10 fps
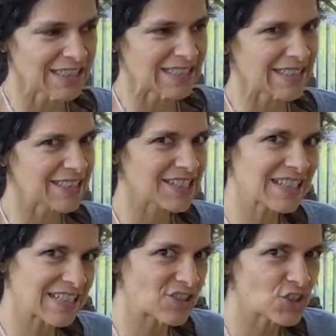and
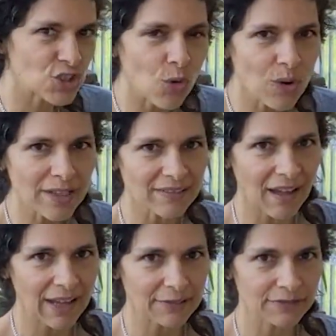just enjoy
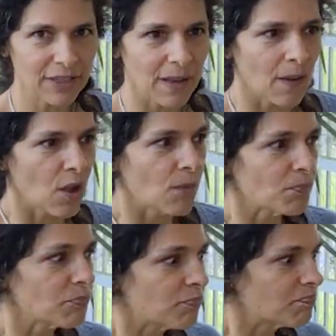
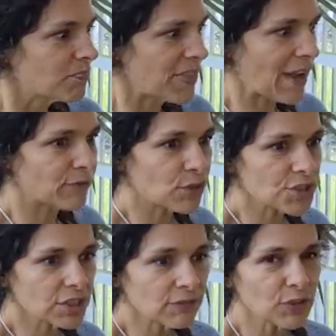life. That
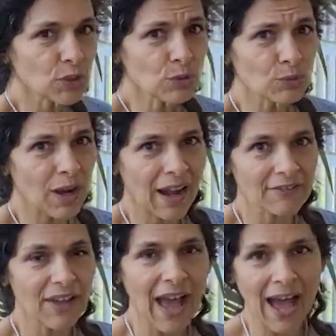version of you,
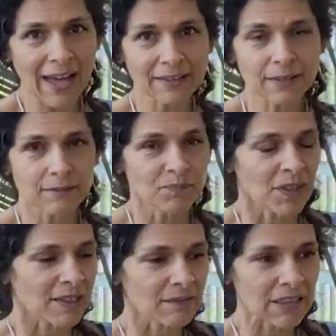I've had
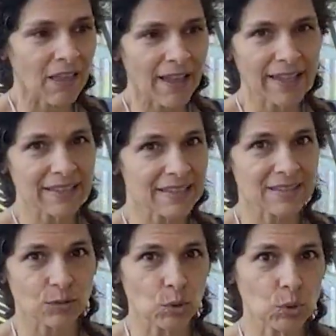
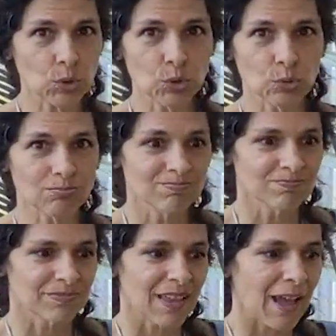clients who
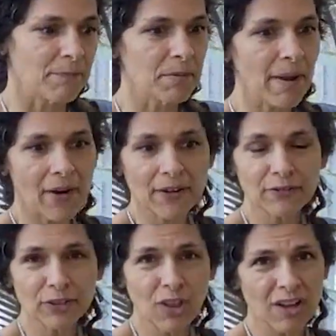have been married
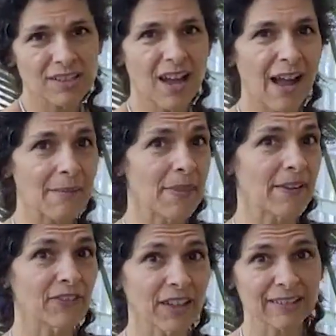for a long time and they
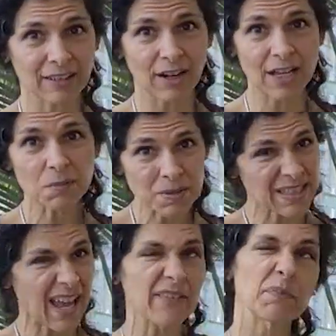feel like their husbands
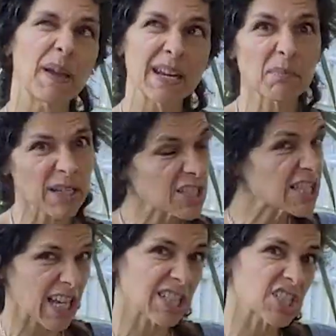haven't paid much
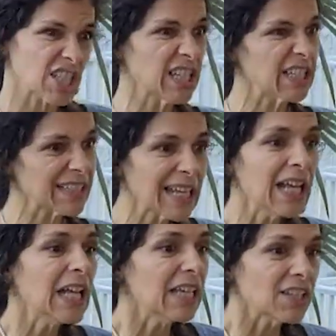attention and,
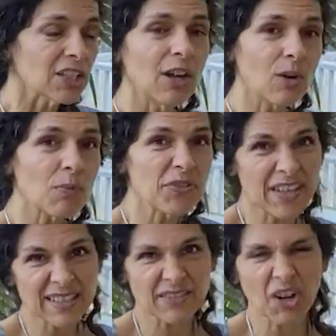
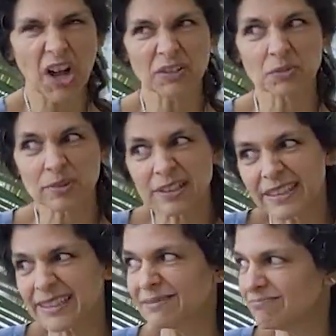things have gotten really